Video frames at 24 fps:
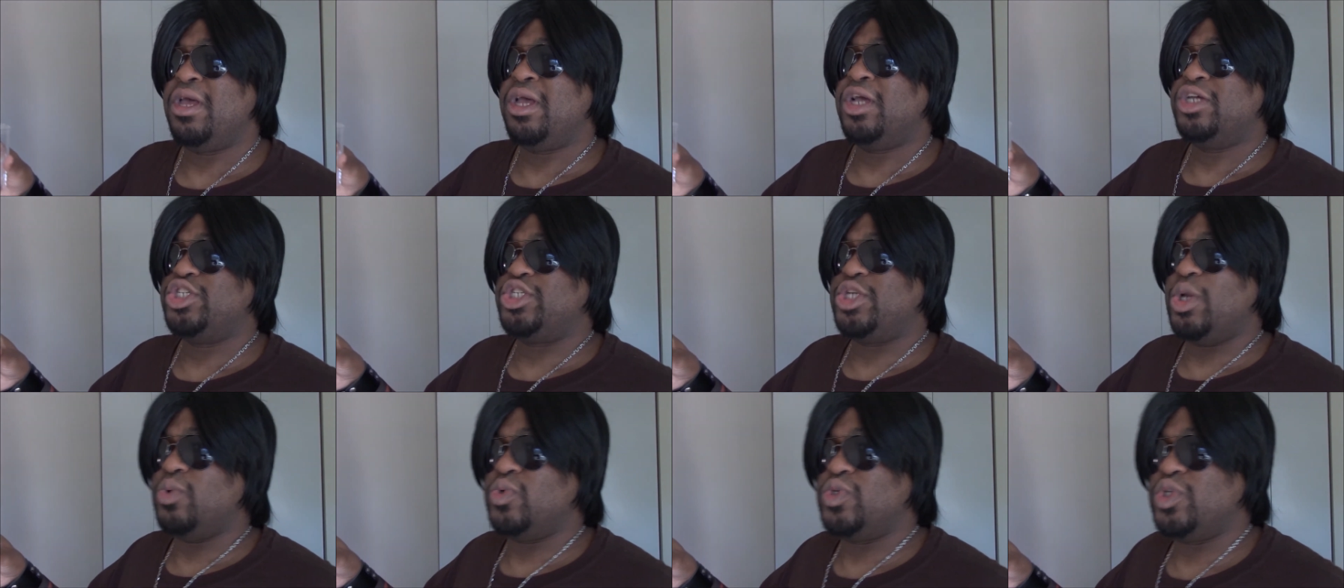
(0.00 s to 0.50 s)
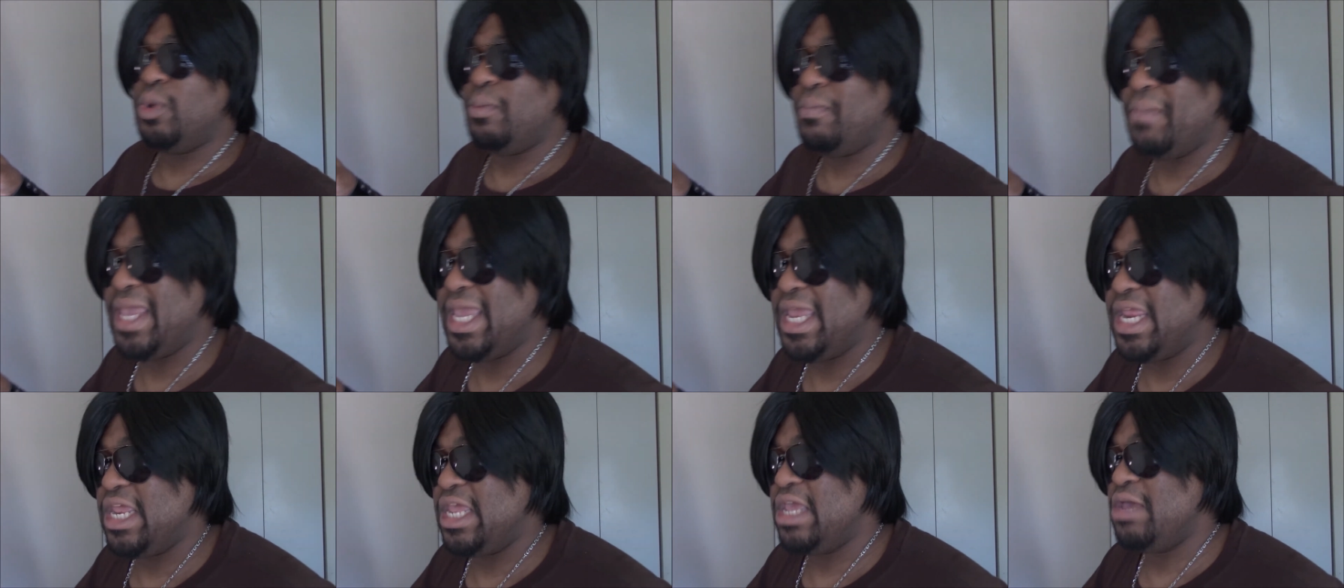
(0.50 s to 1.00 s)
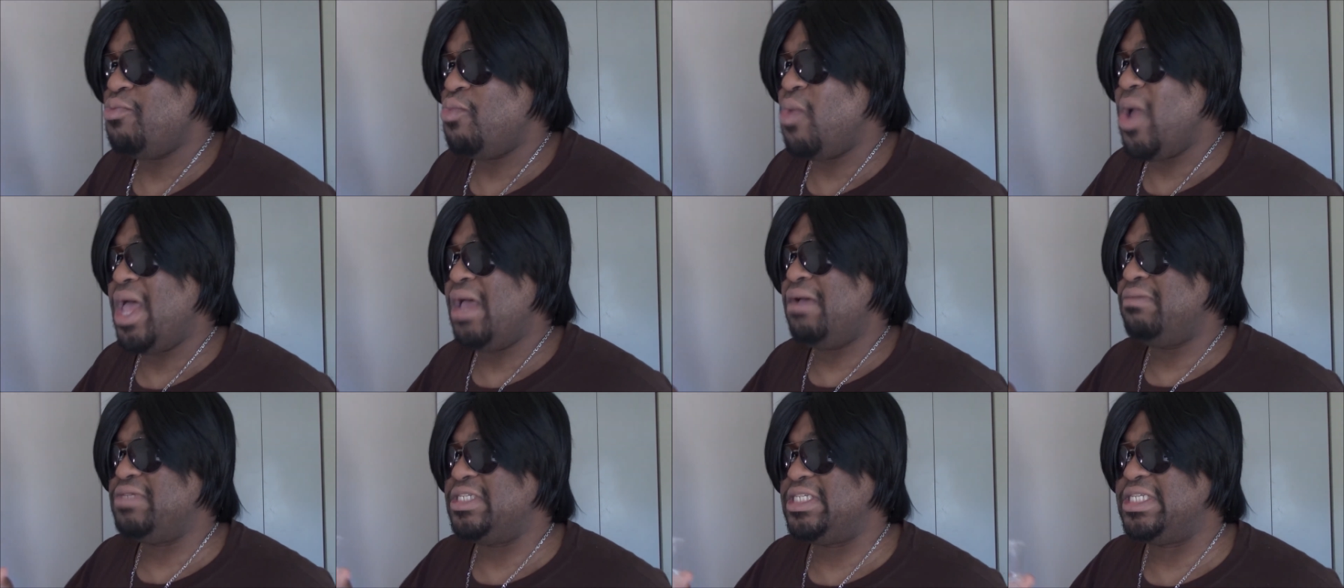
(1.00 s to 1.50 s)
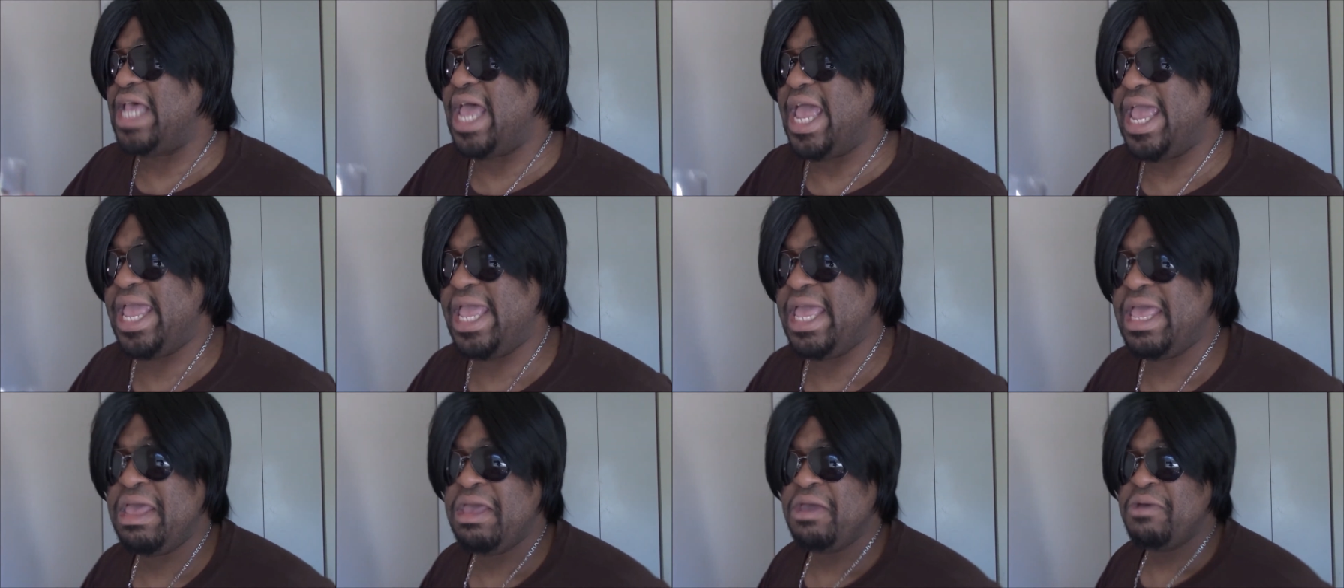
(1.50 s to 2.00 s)
social media
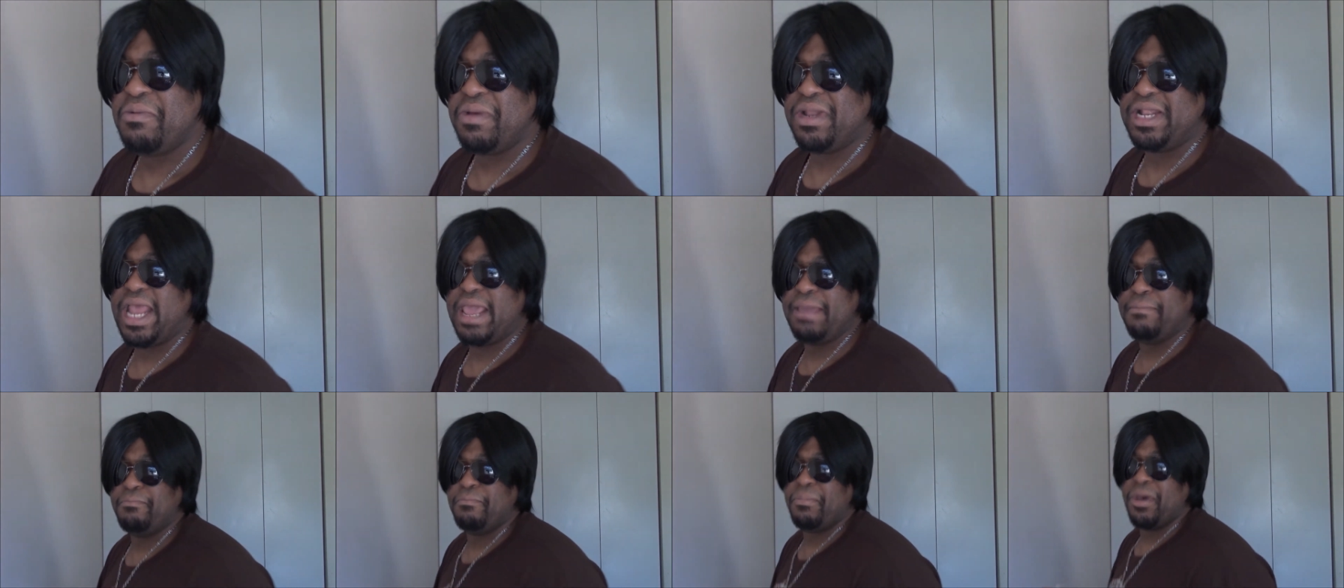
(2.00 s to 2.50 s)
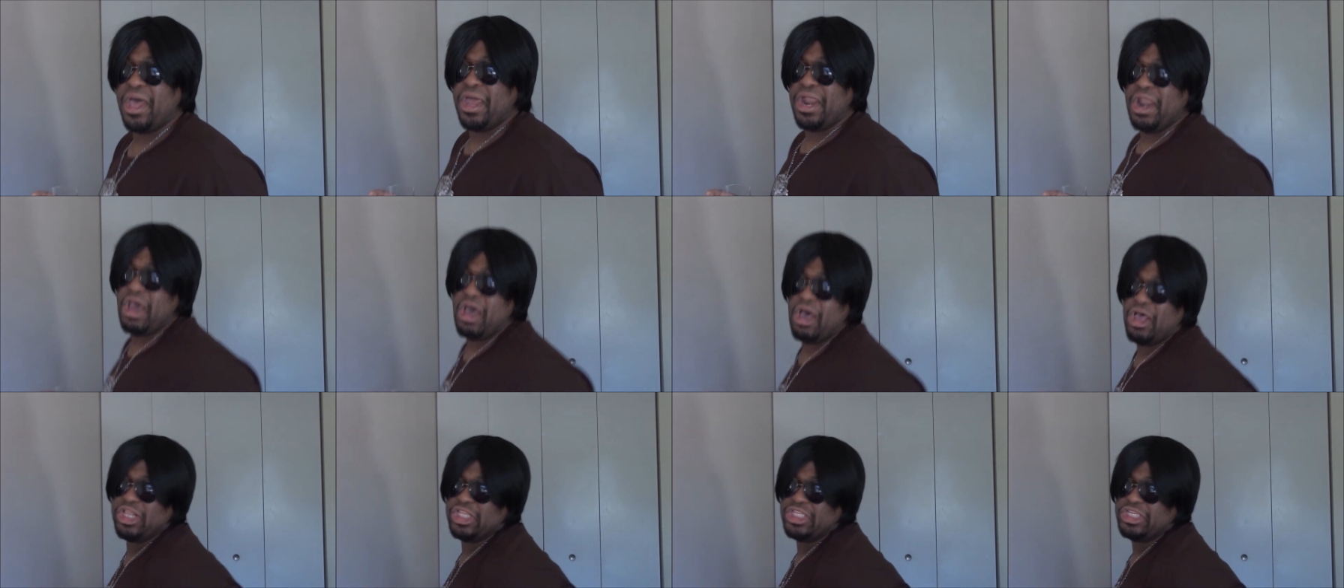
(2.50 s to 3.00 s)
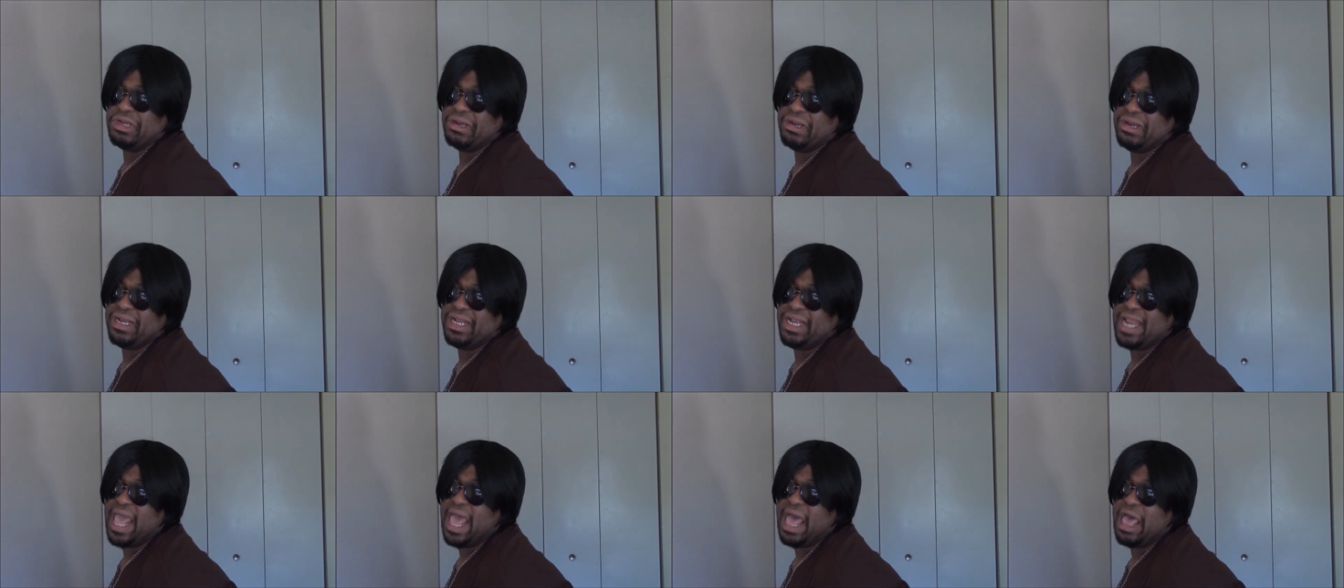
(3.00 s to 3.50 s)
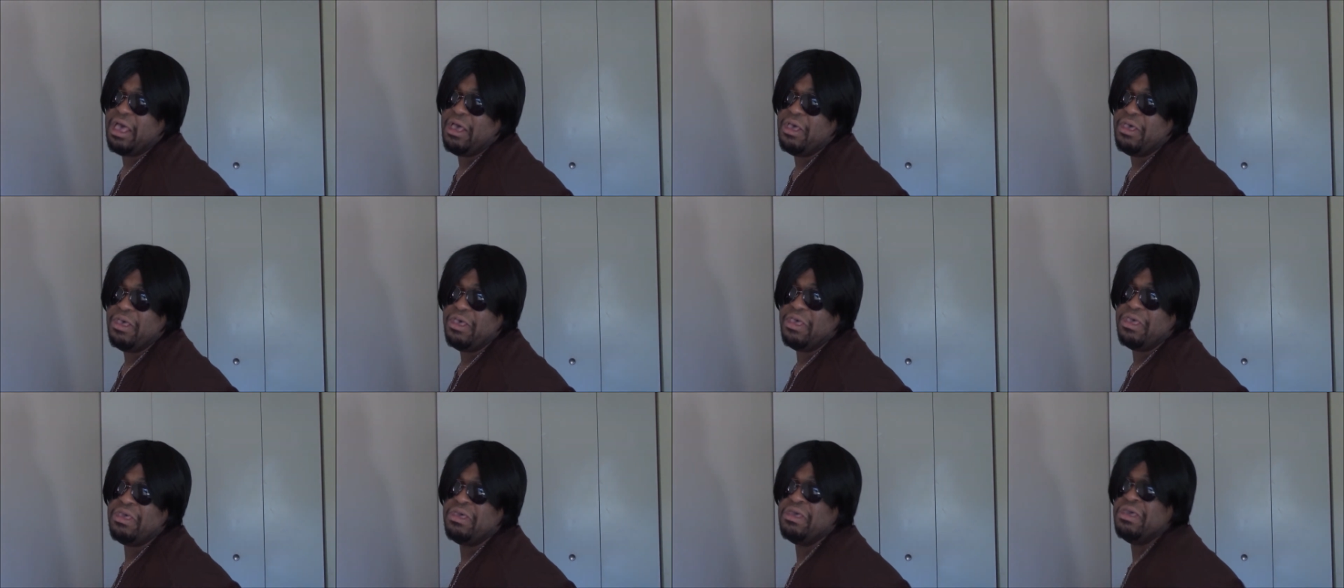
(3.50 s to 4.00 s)
website with they butt all turned
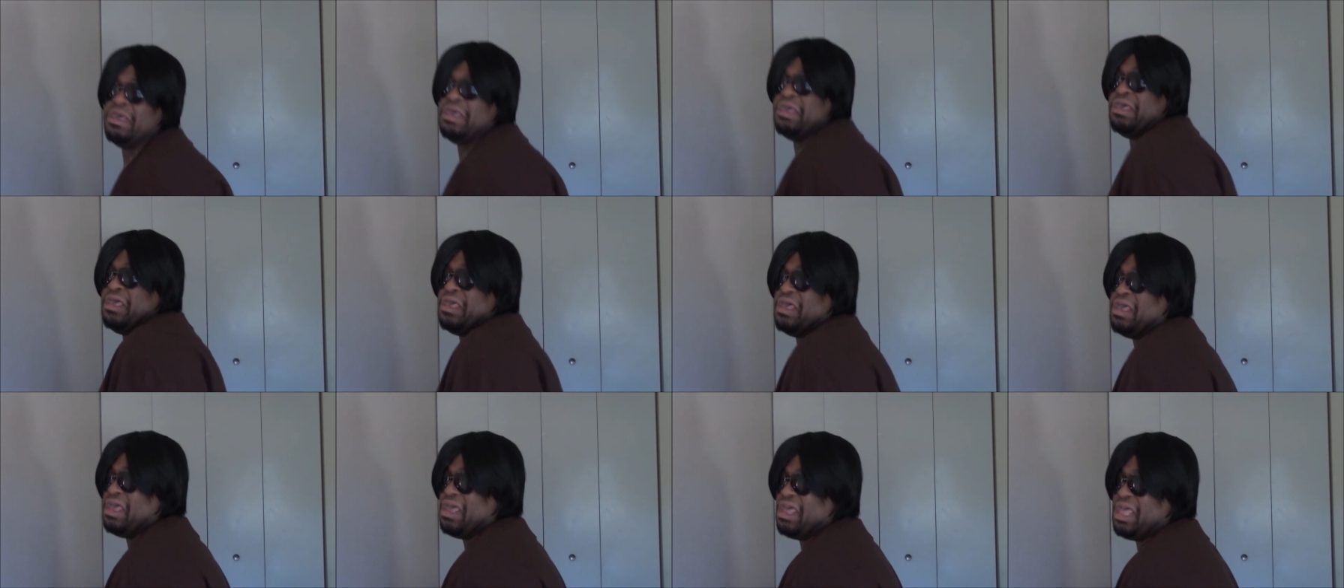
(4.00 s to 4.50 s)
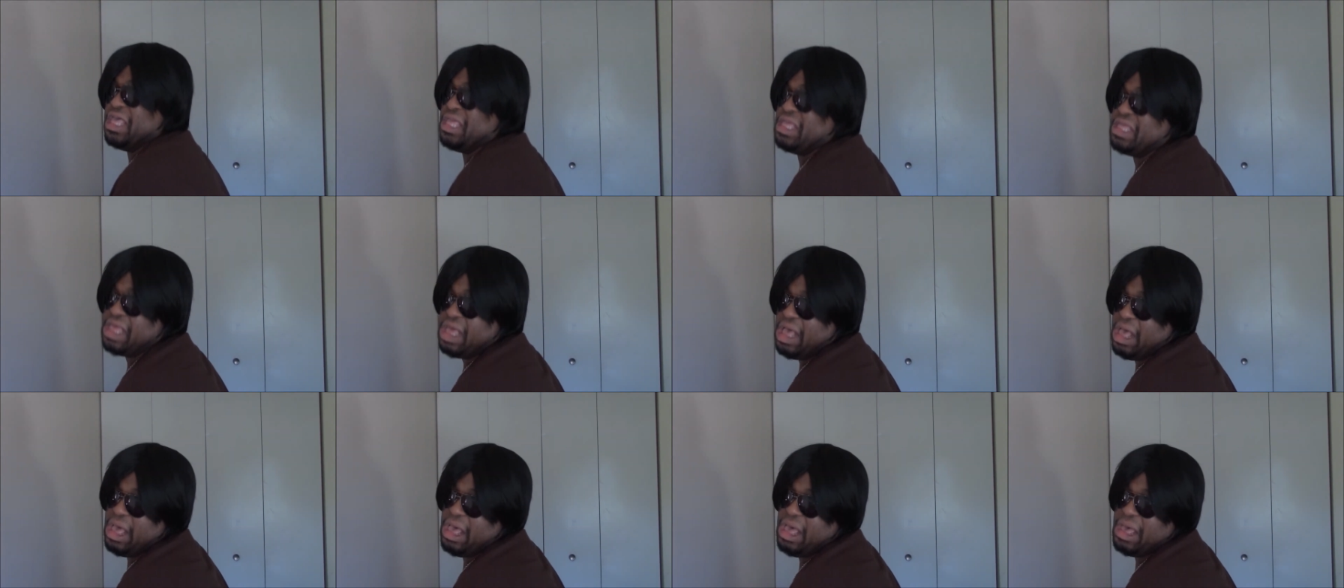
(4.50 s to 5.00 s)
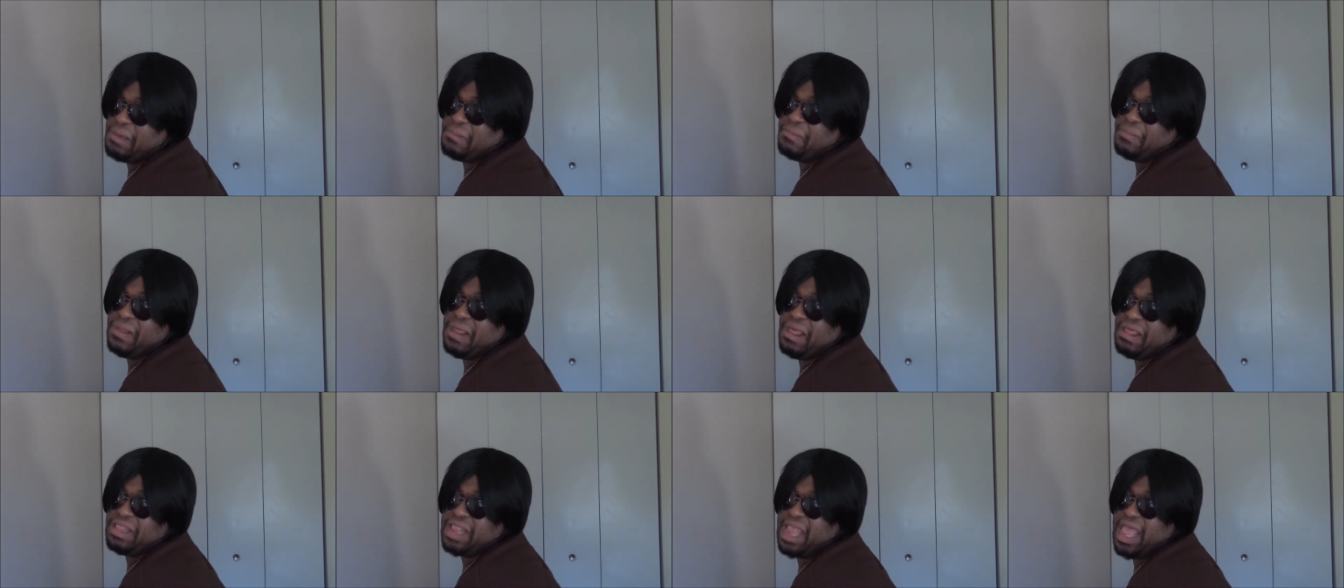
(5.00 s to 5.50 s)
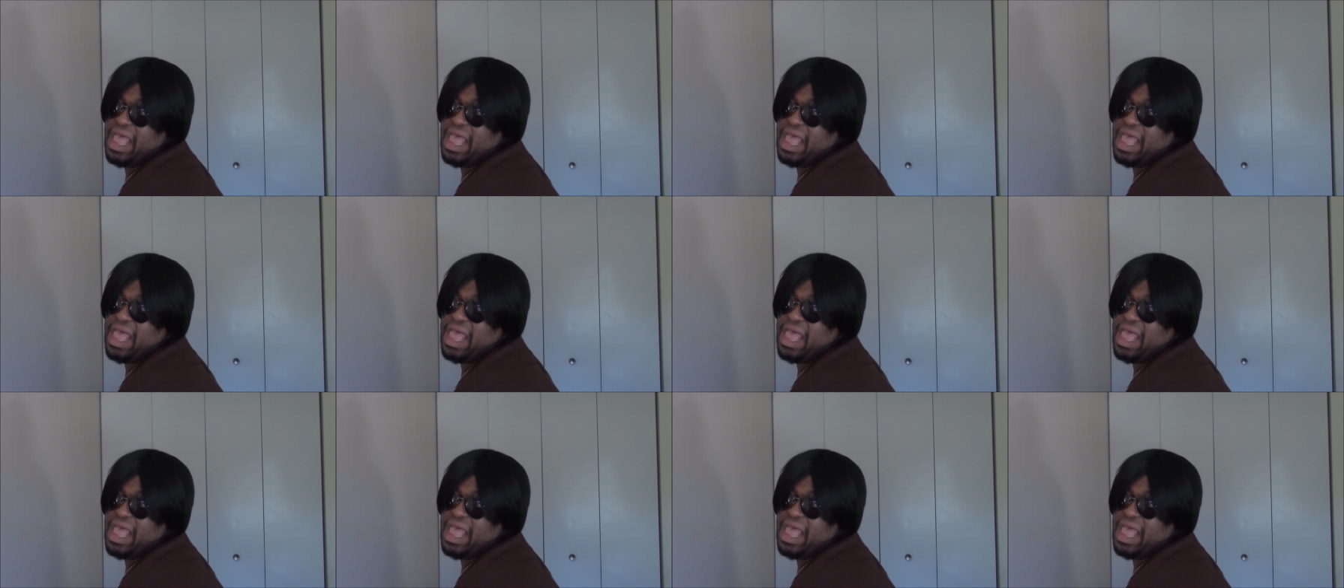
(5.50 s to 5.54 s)
out, all burnt